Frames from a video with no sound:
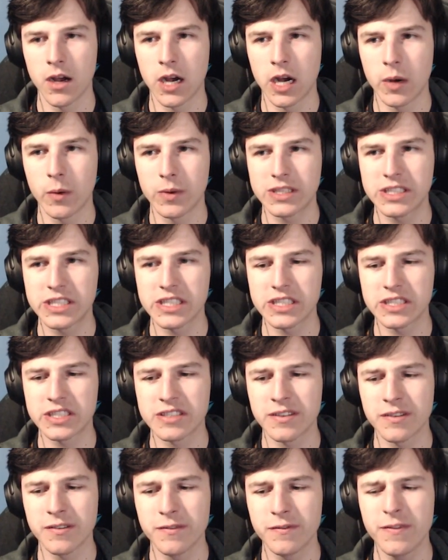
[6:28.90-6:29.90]
Which
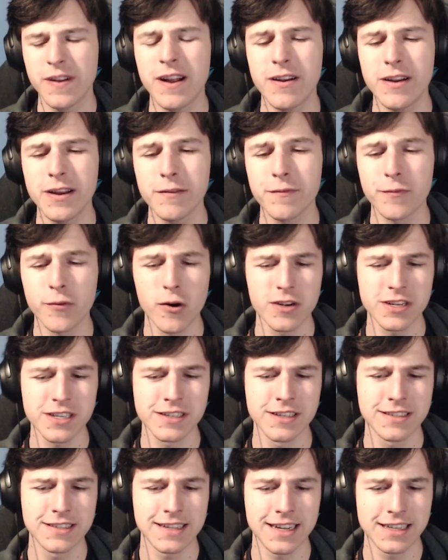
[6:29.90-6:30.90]
is very
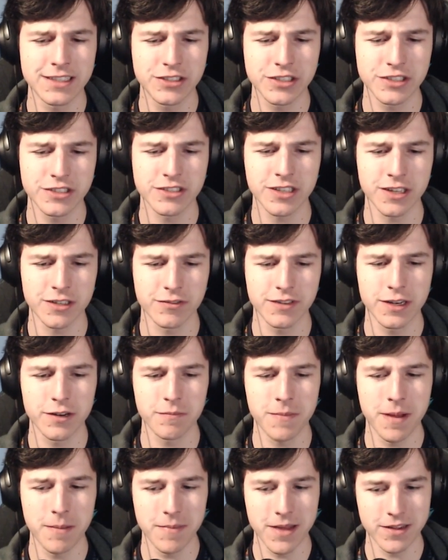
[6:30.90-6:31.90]
unfortunate that I just got rid of
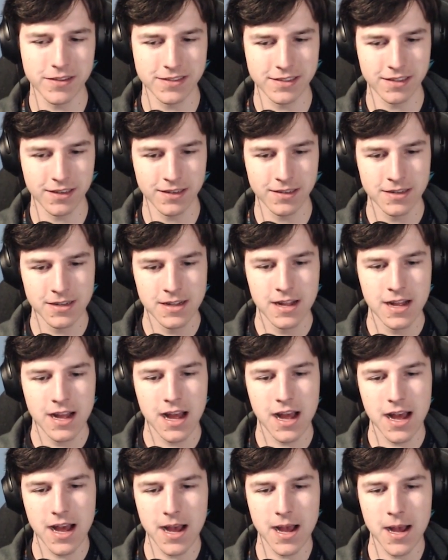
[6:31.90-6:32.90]
my Melter.
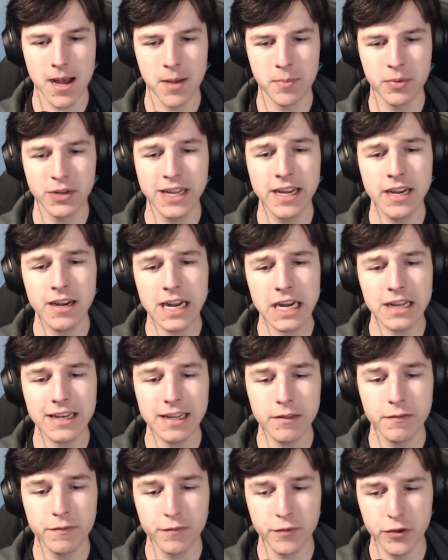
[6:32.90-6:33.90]
But here I got
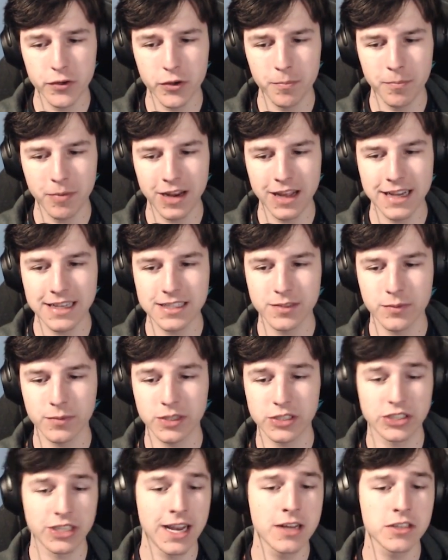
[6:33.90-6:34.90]
Infernal Blade,
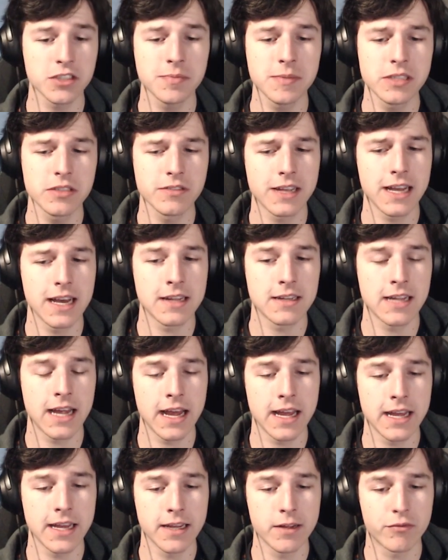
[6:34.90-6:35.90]
which allows me to get
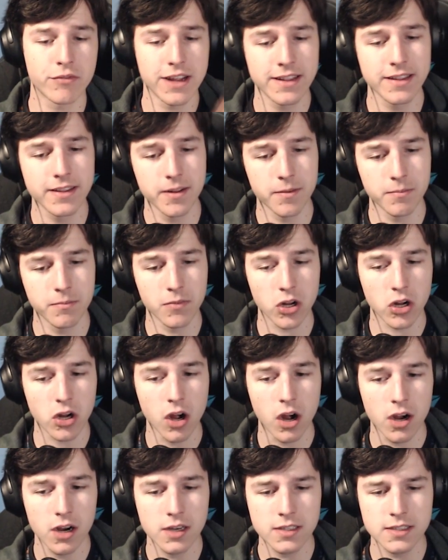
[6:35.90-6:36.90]
a random
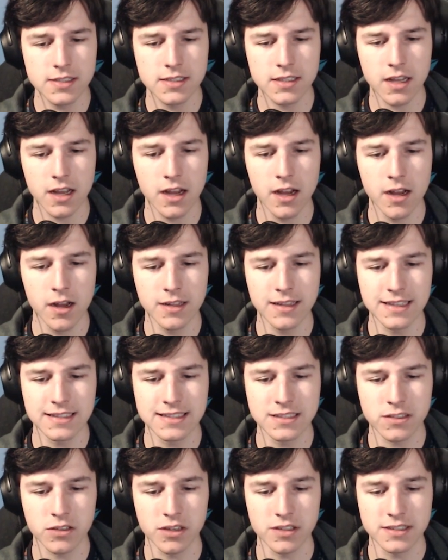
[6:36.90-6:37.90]
card
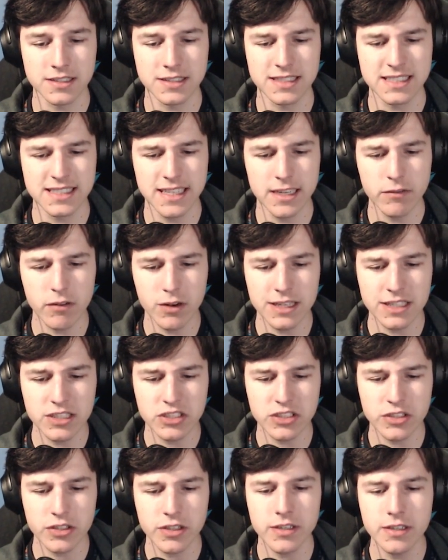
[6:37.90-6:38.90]
that's cost 0
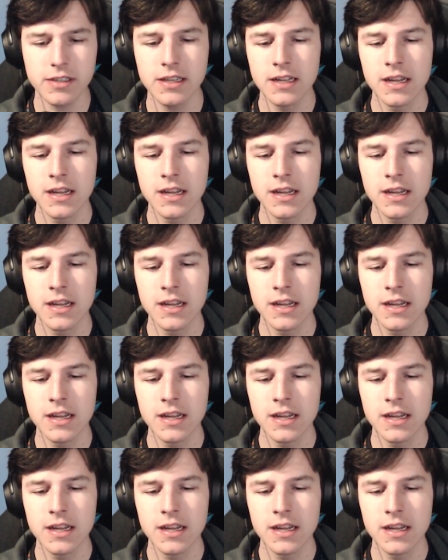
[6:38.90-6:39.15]
this turn.